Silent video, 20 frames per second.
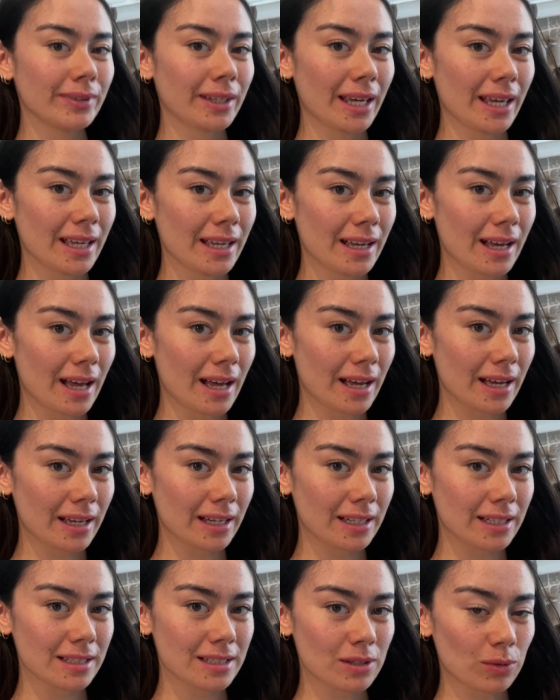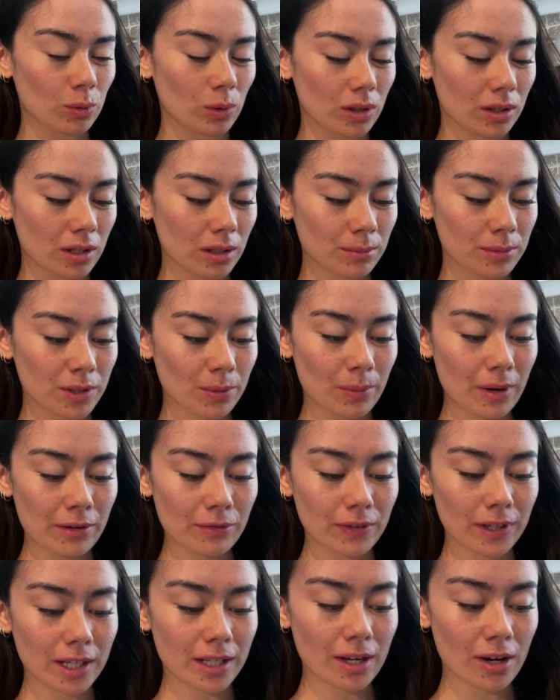Hey guys, welcome to my
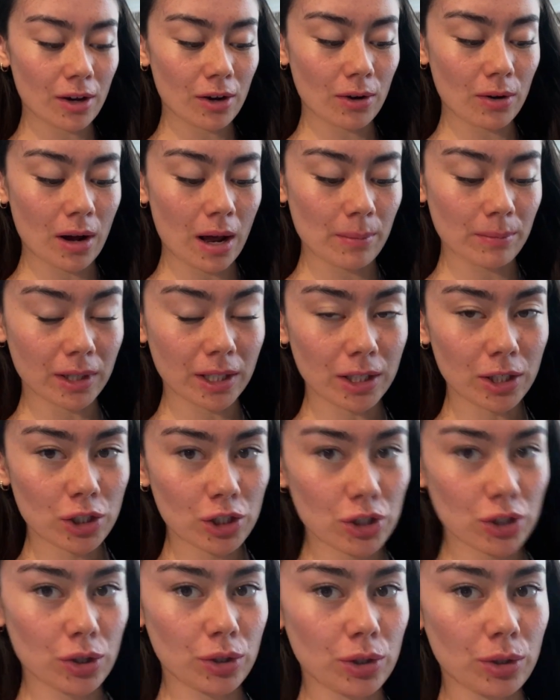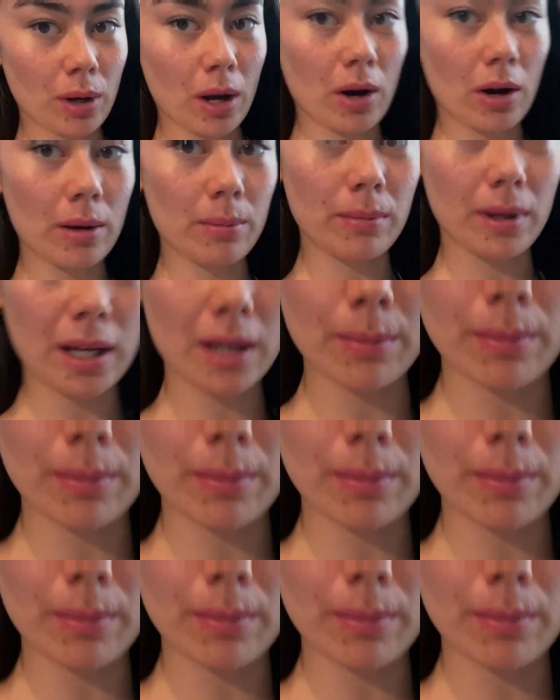video. I'm gonna show you how I make